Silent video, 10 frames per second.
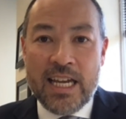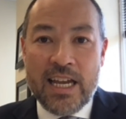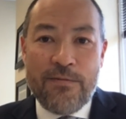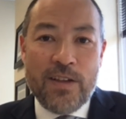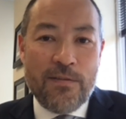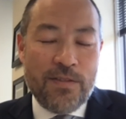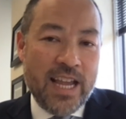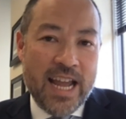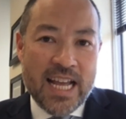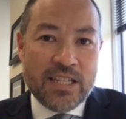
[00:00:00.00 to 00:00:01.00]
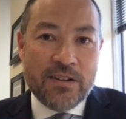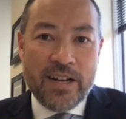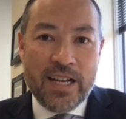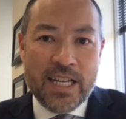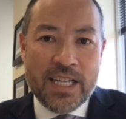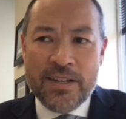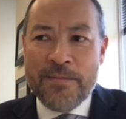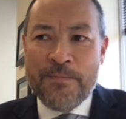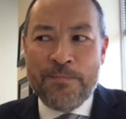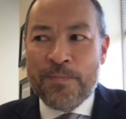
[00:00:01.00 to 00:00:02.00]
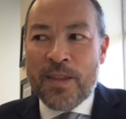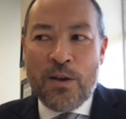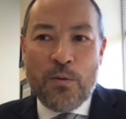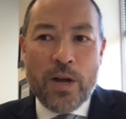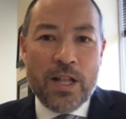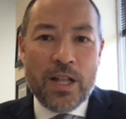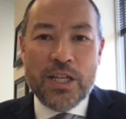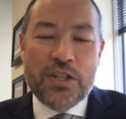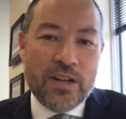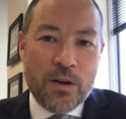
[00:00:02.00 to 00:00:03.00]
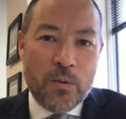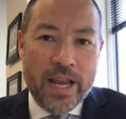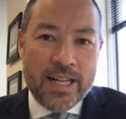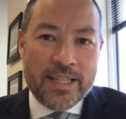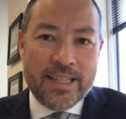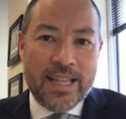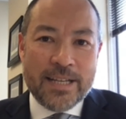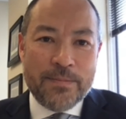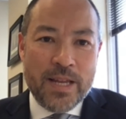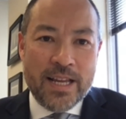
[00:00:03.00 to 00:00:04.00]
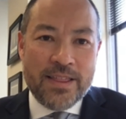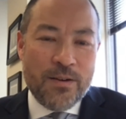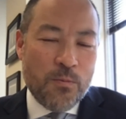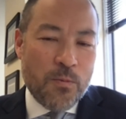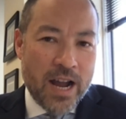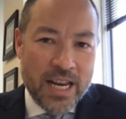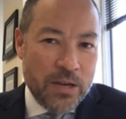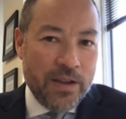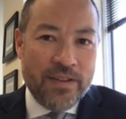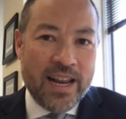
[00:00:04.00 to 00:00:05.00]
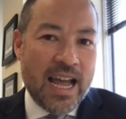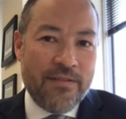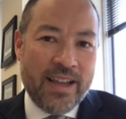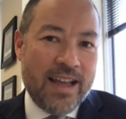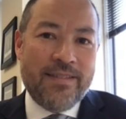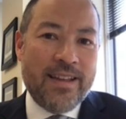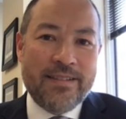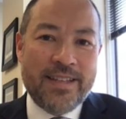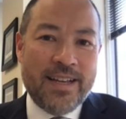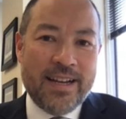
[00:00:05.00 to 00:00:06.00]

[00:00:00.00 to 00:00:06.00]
If the answer is, well, you shouldn't have waited to the last minute, then why do you even have a countdown